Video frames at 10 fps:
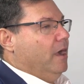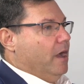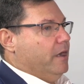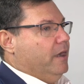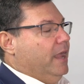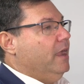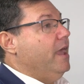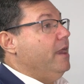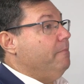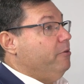auditing
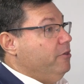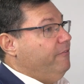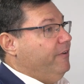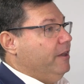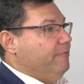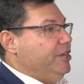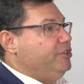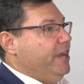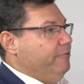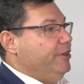and approving ret
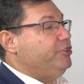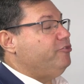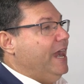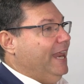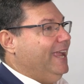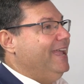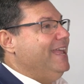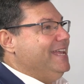retraining